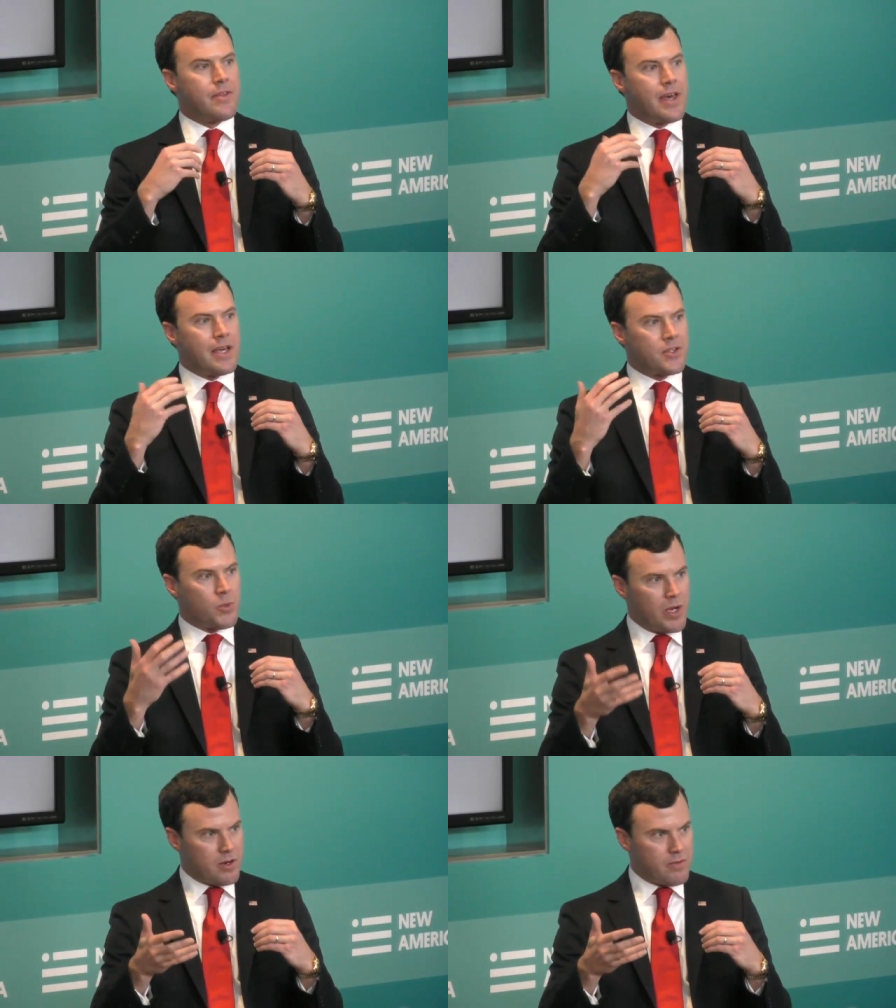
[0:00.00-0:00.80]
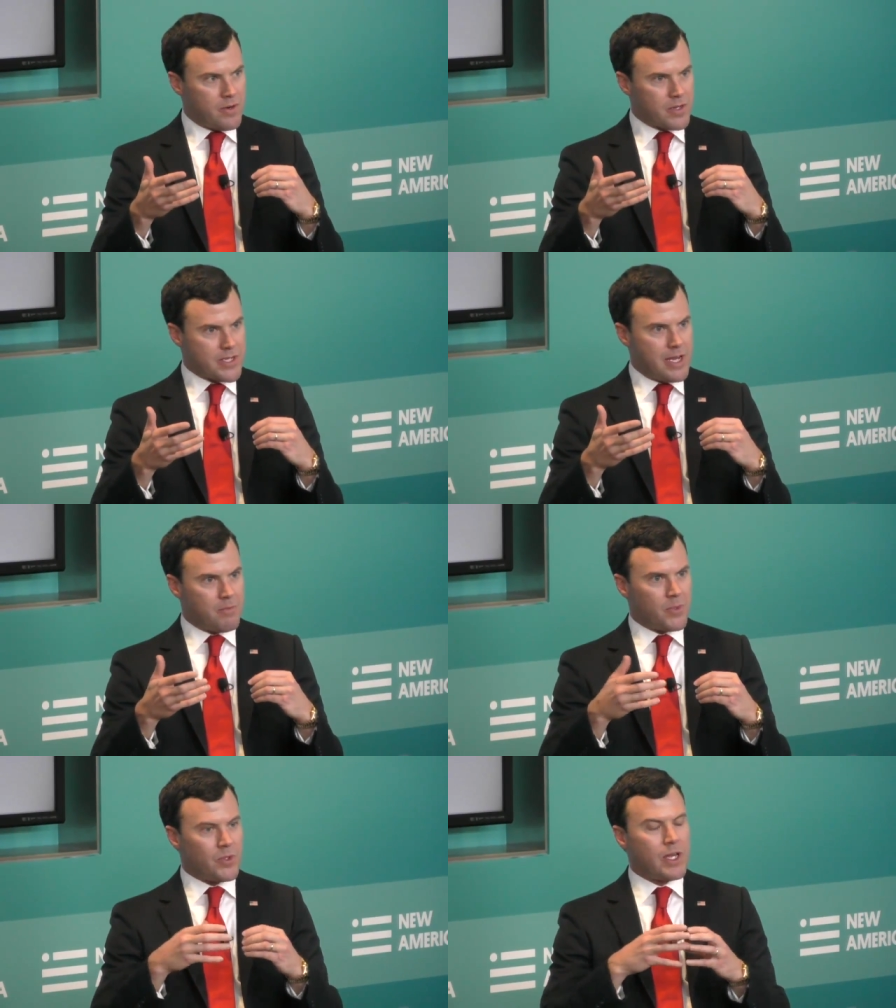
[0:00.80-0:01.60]
that Twitter, for
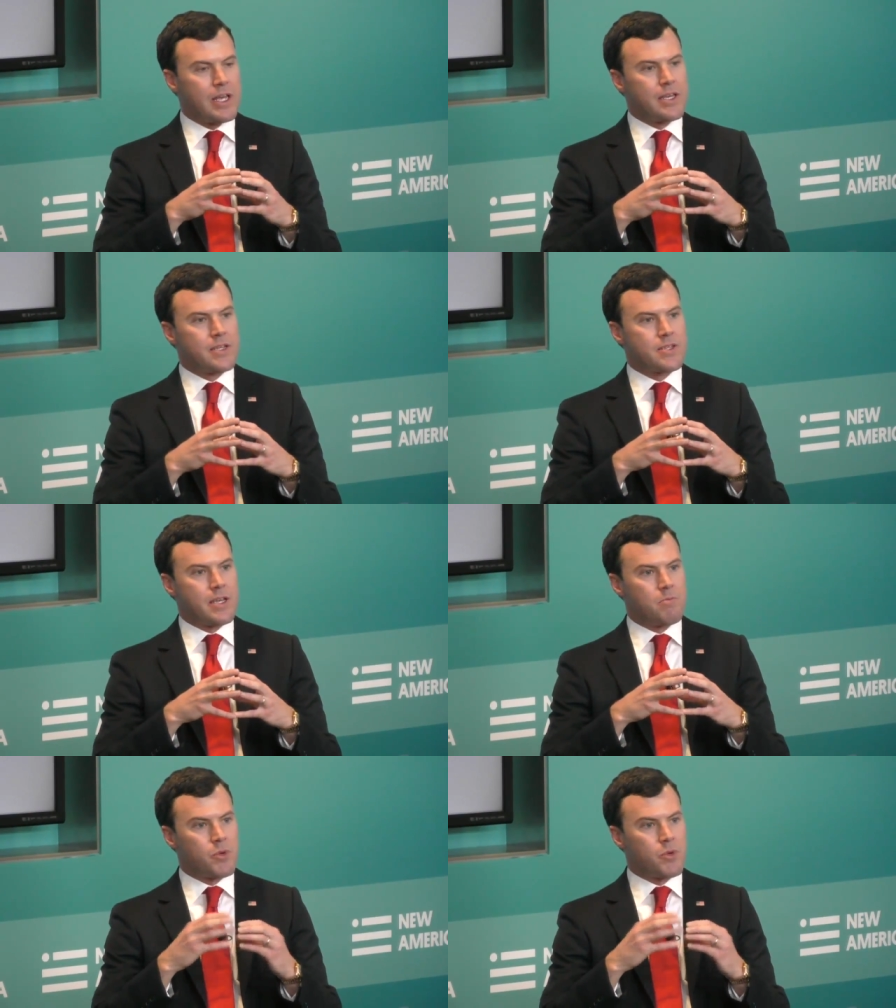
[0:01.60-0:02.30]
example, is a